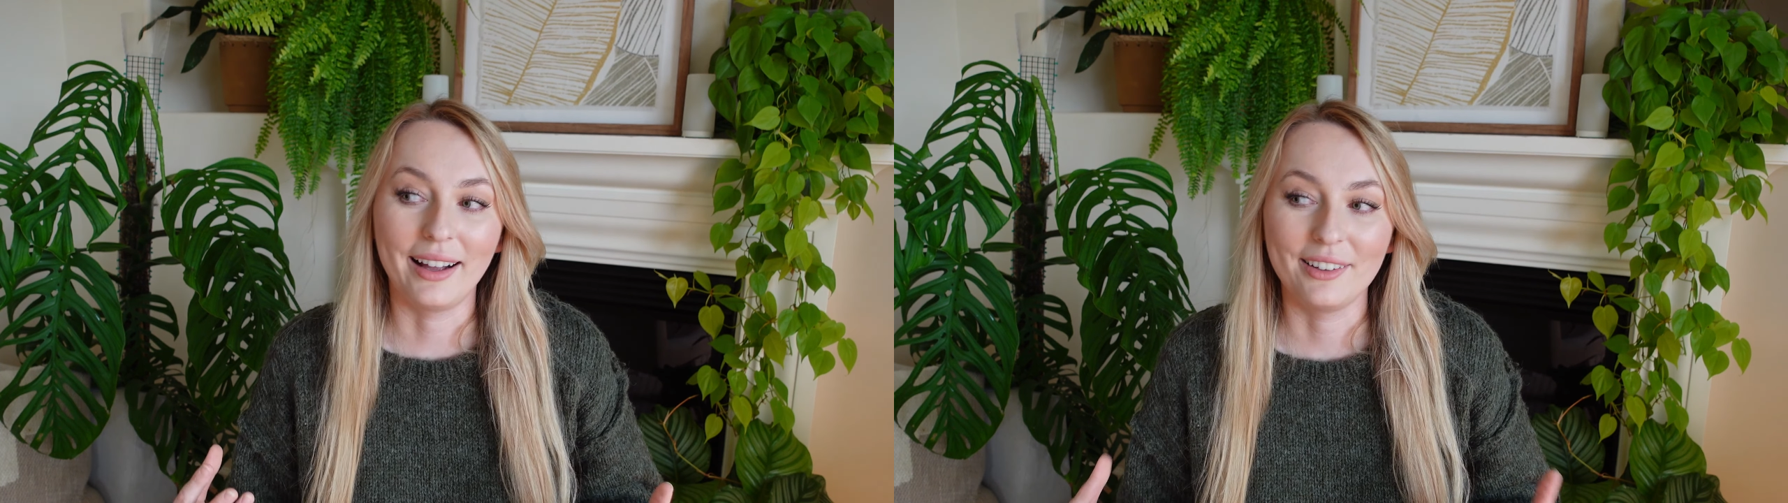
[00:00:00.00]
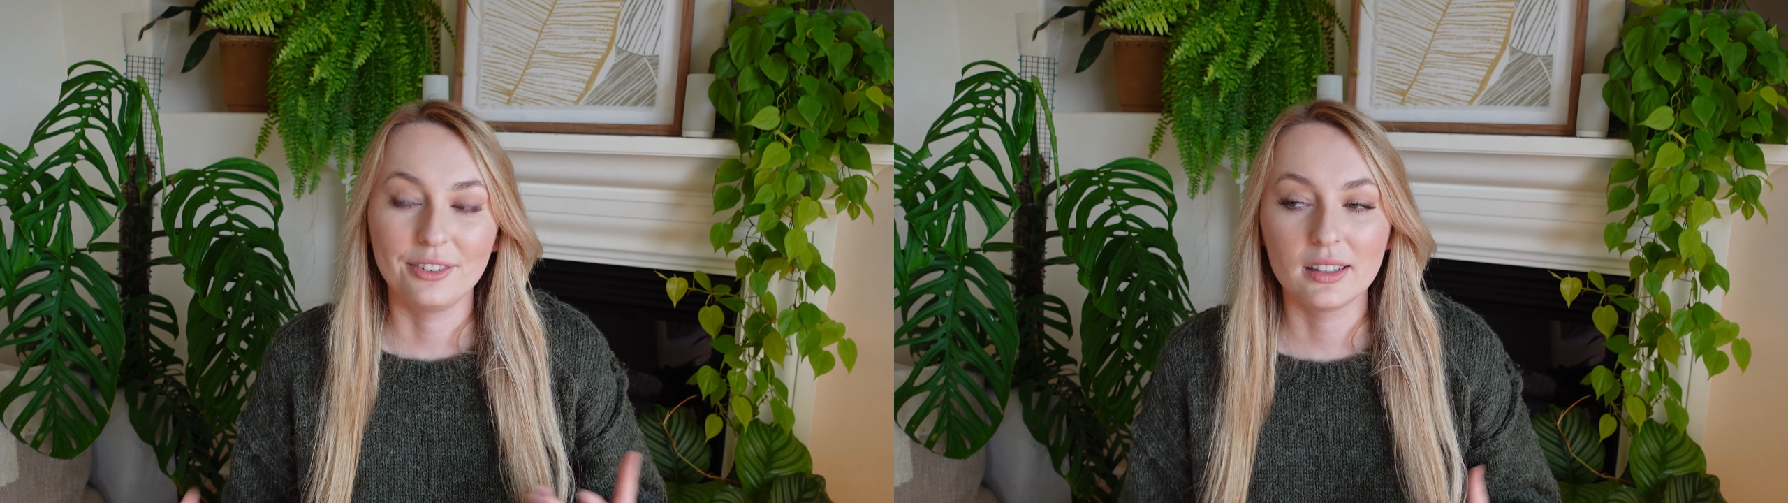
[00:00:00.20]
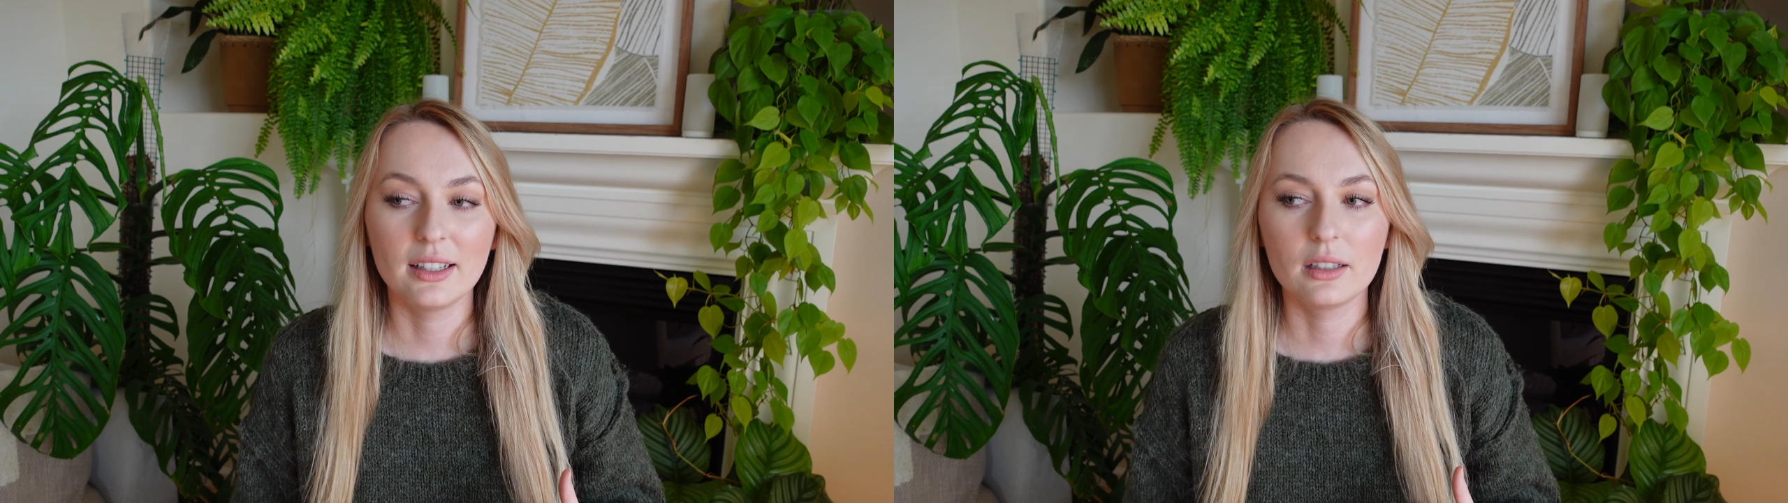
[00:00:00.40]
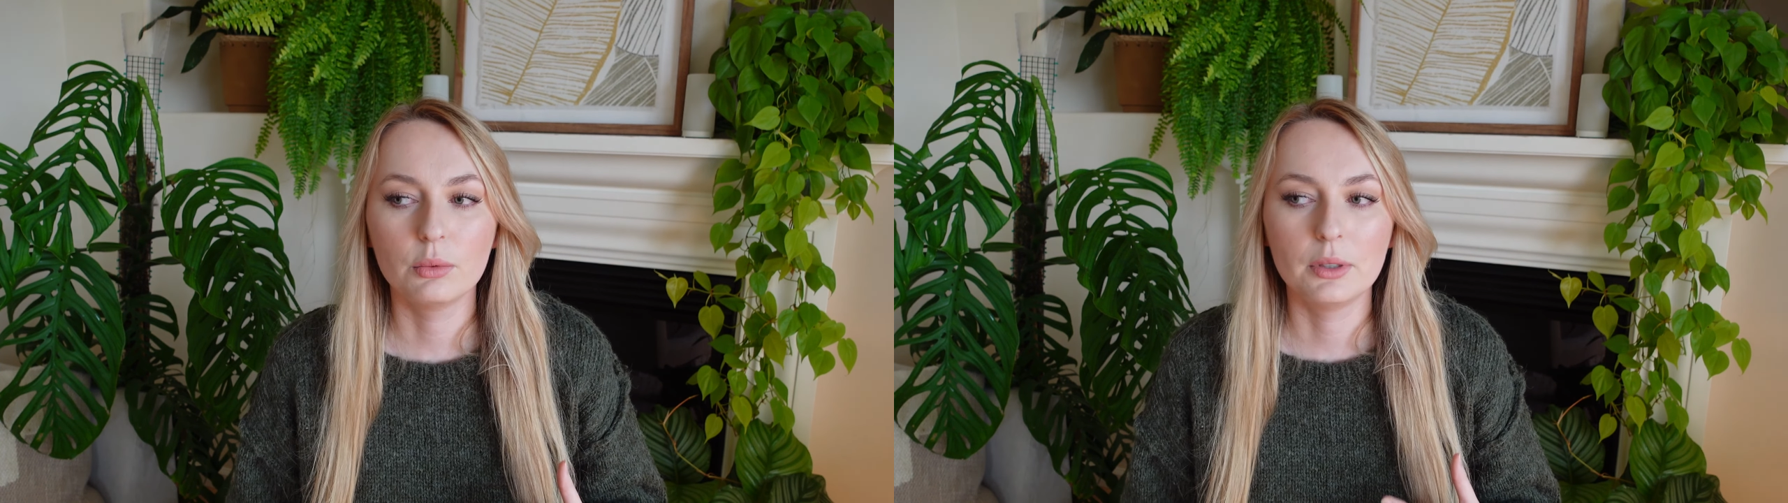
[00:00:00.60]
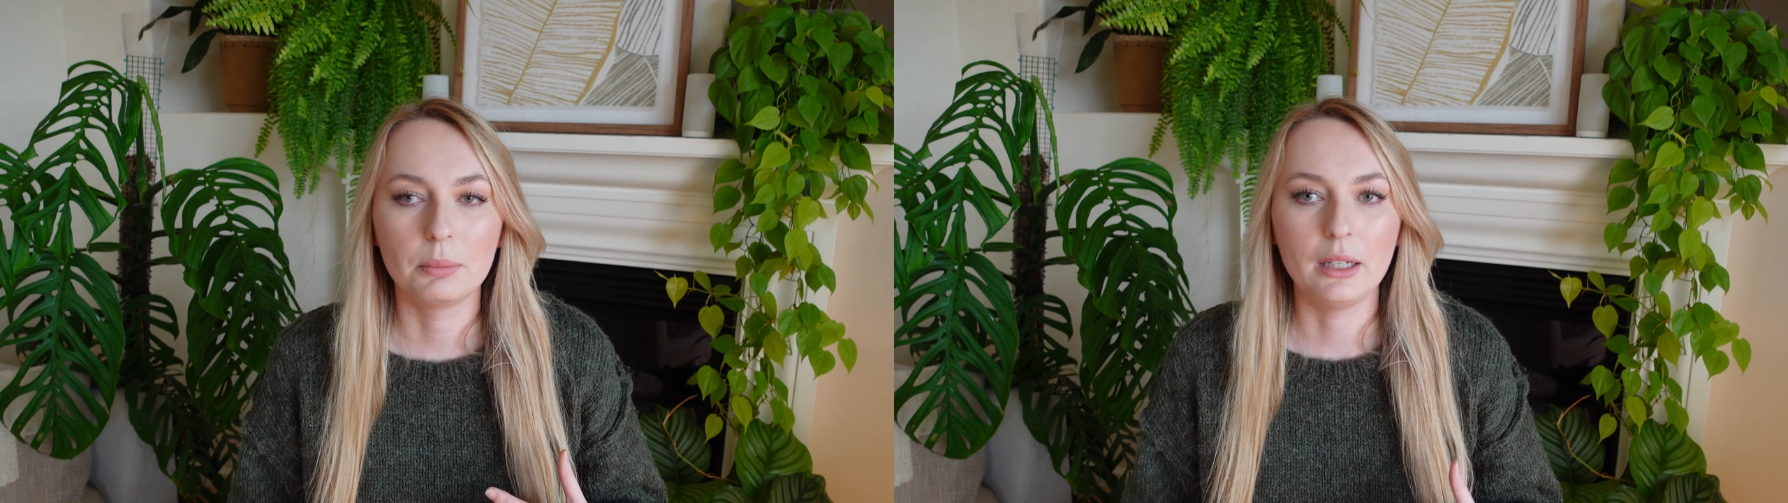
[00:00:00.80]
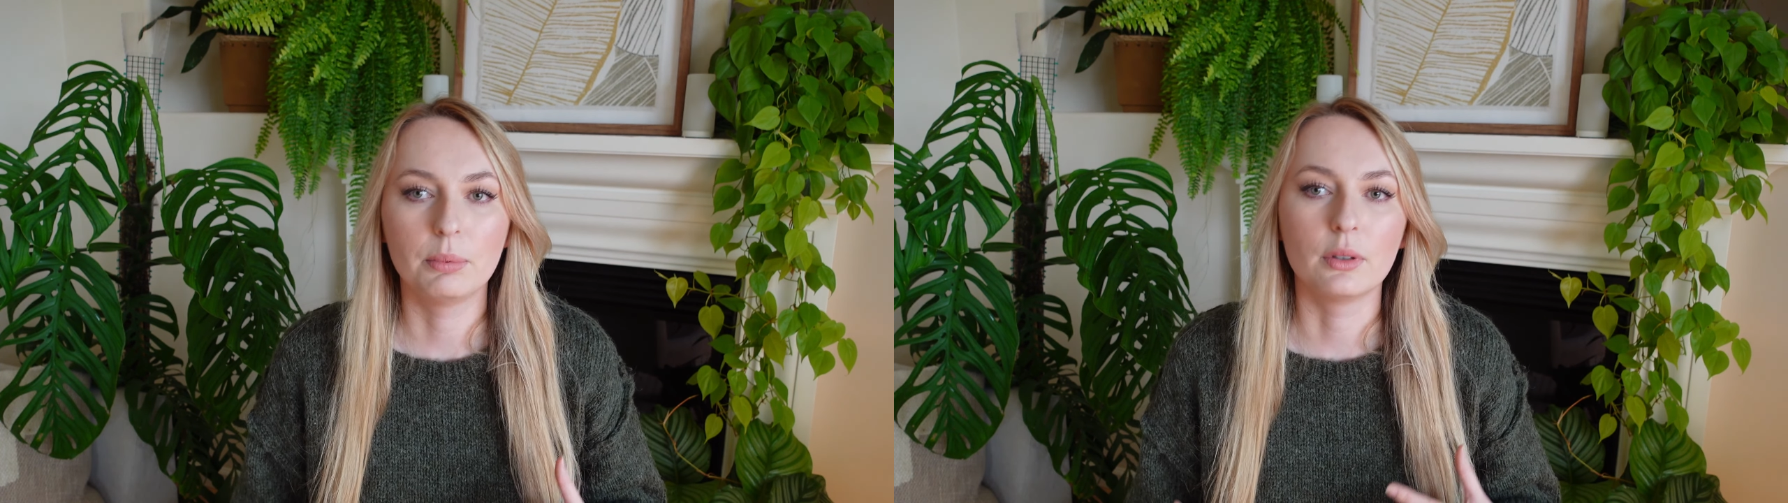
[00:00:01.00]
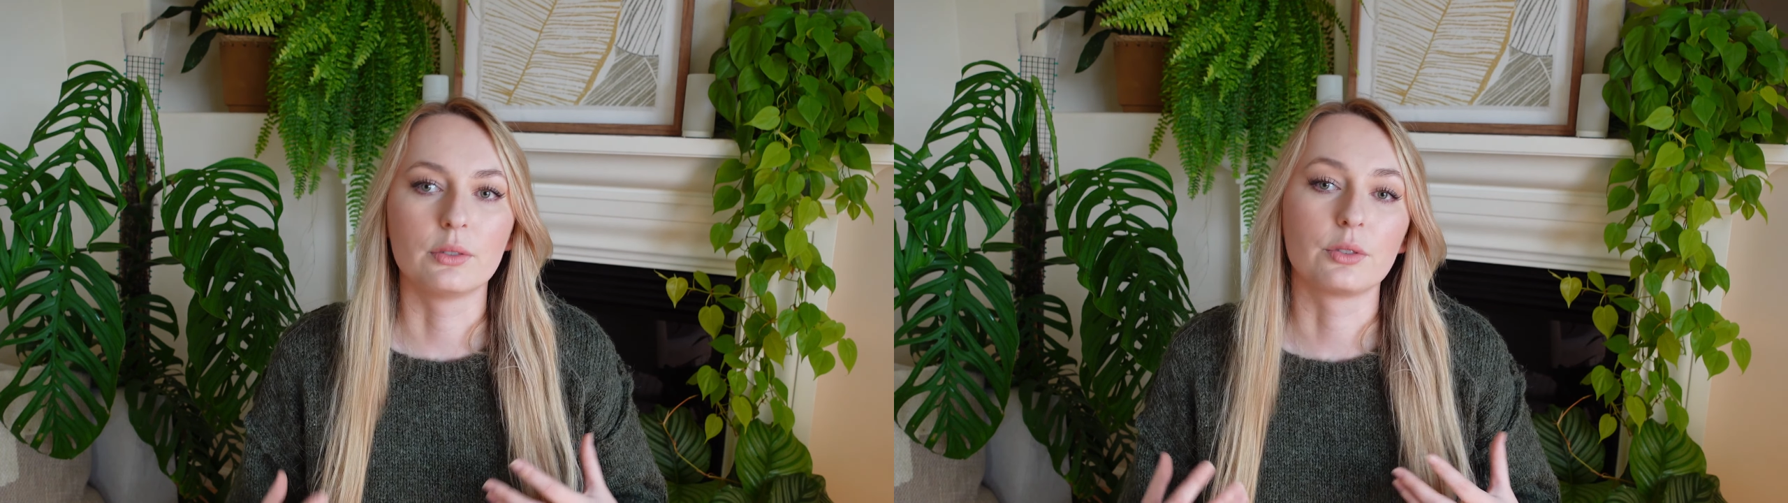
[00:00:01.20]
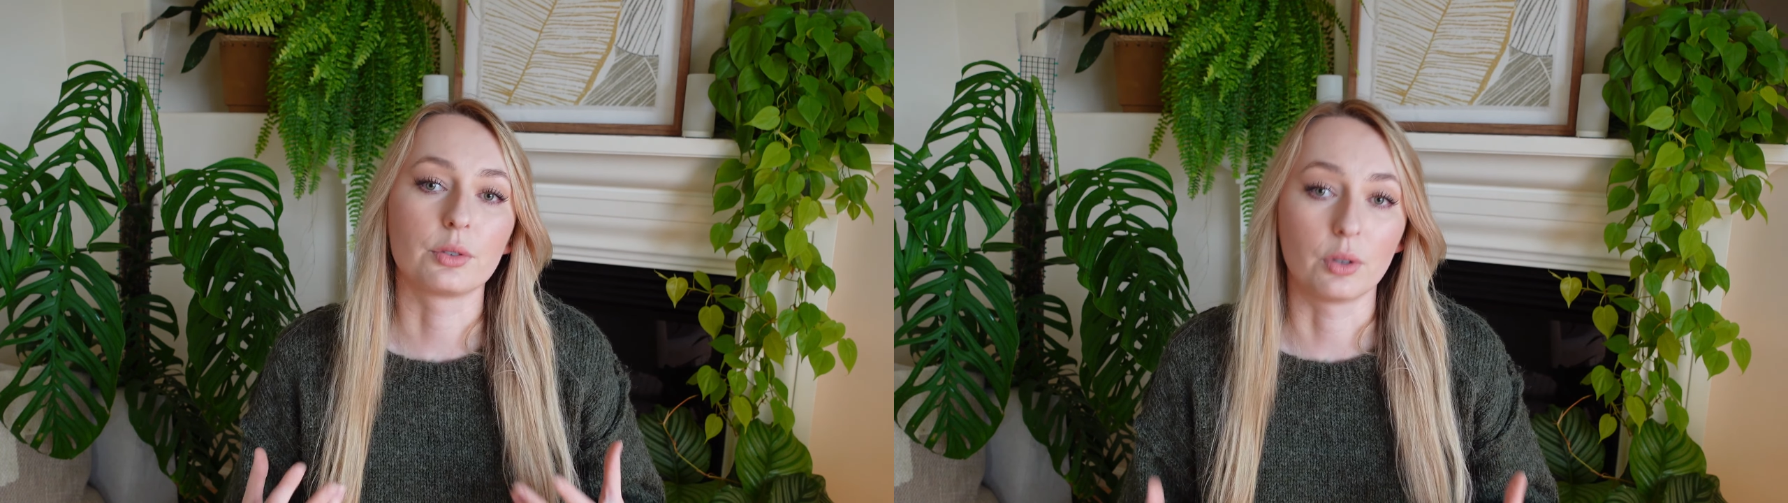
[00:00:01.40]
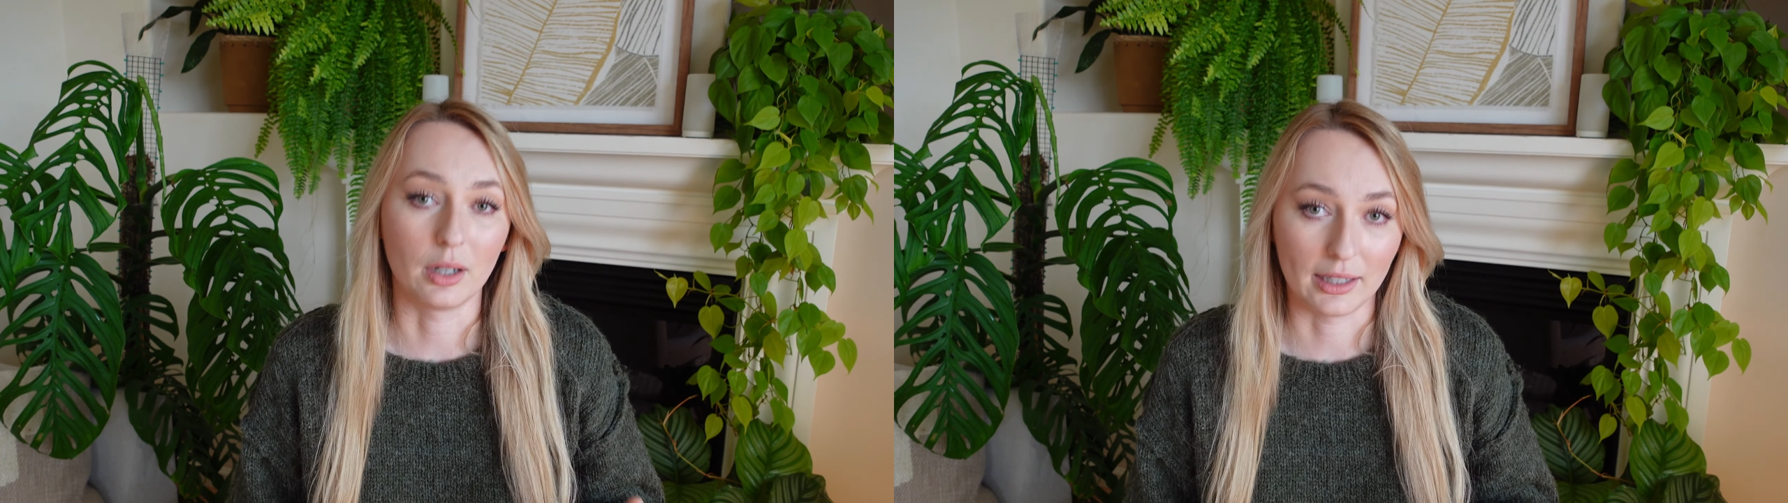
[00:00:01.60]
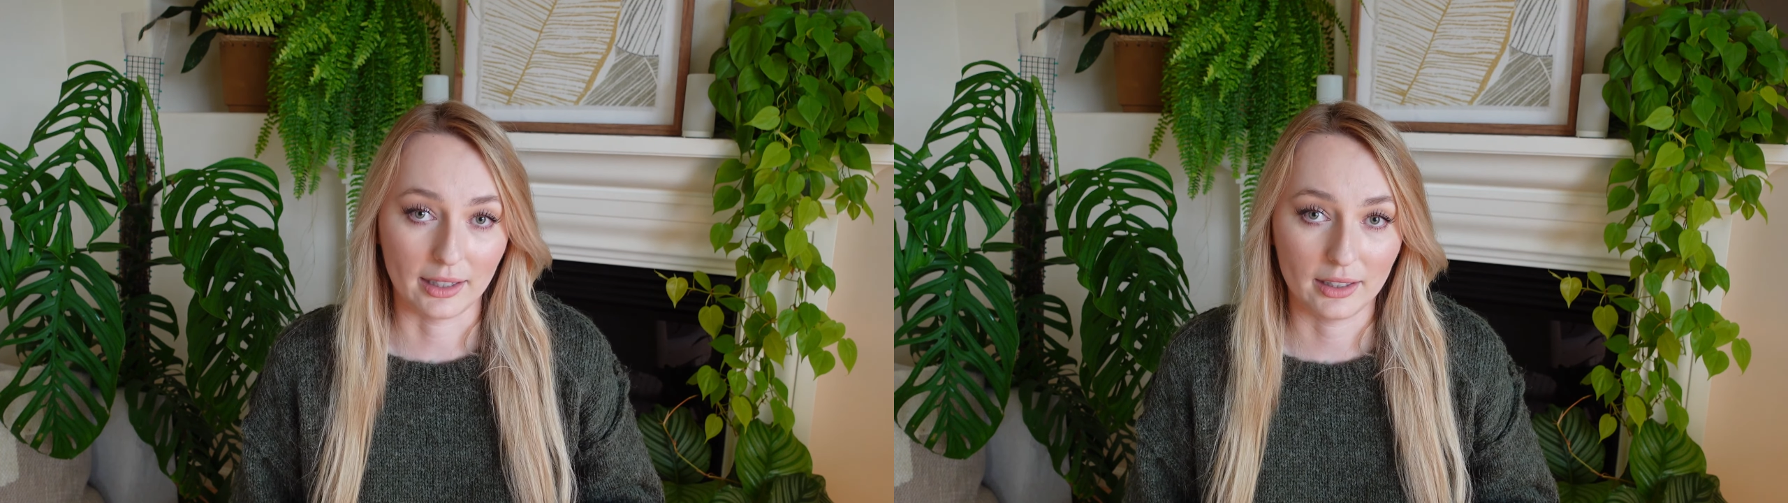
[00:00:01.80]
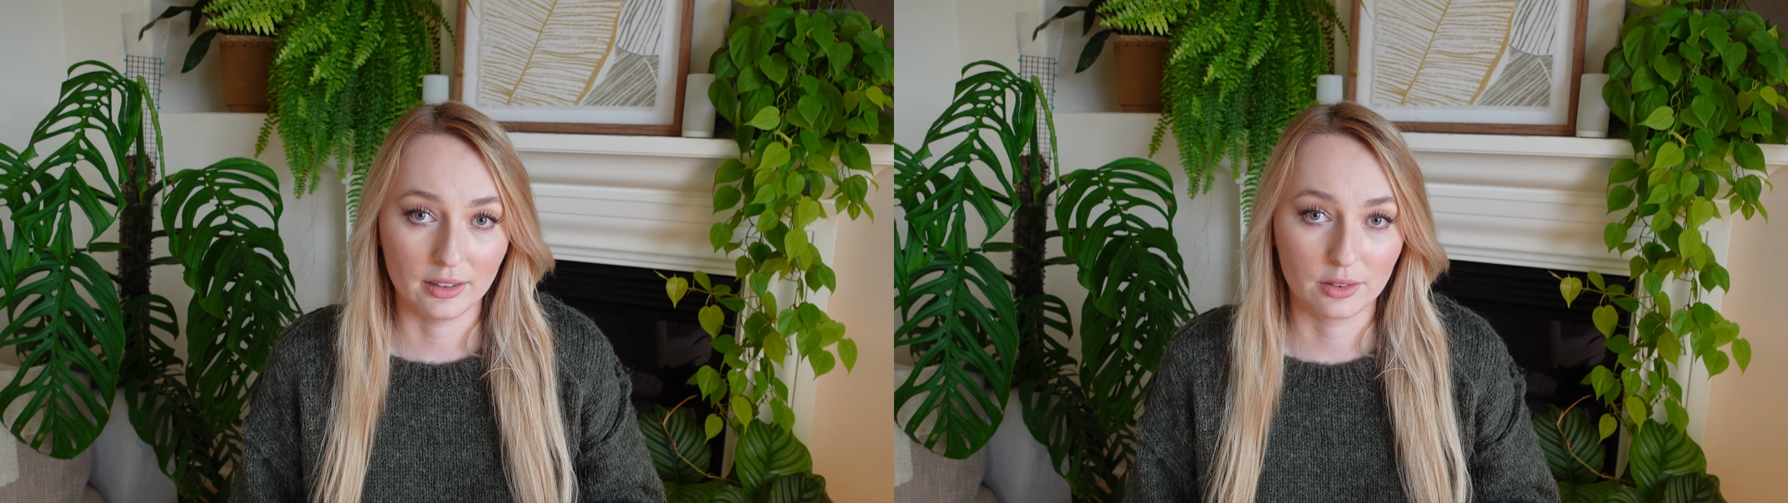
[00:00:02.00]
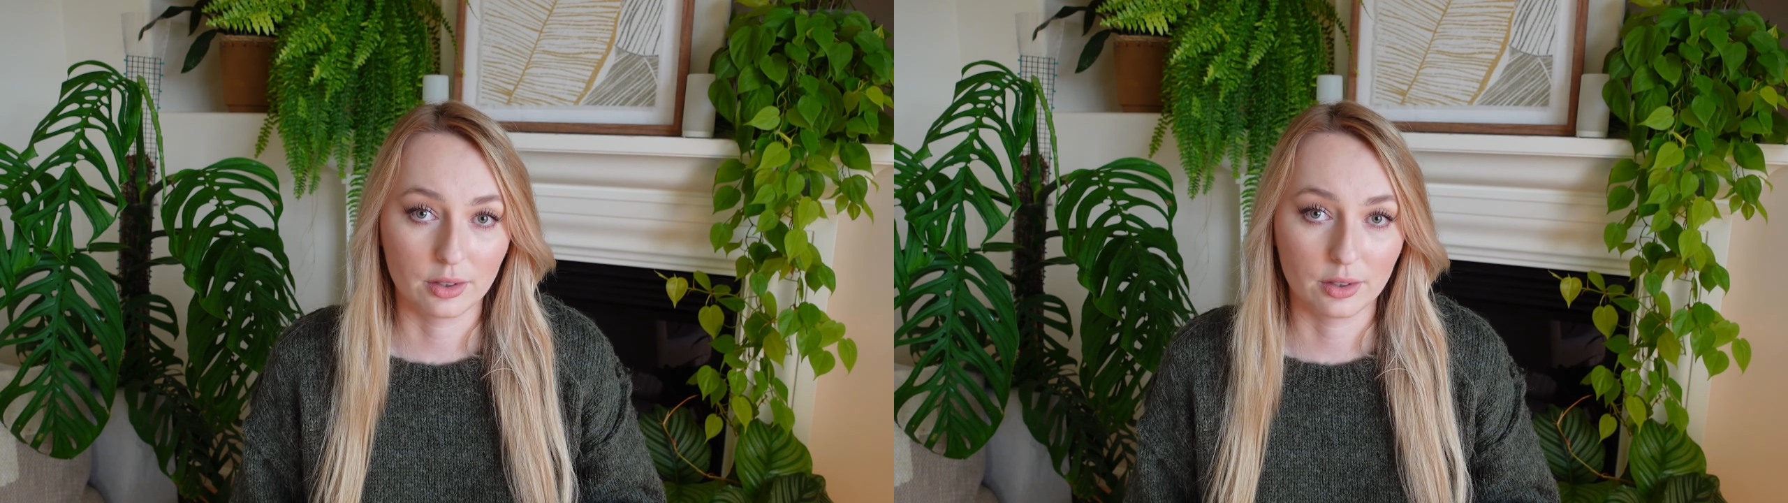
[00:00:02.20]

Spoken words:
I feel like when people try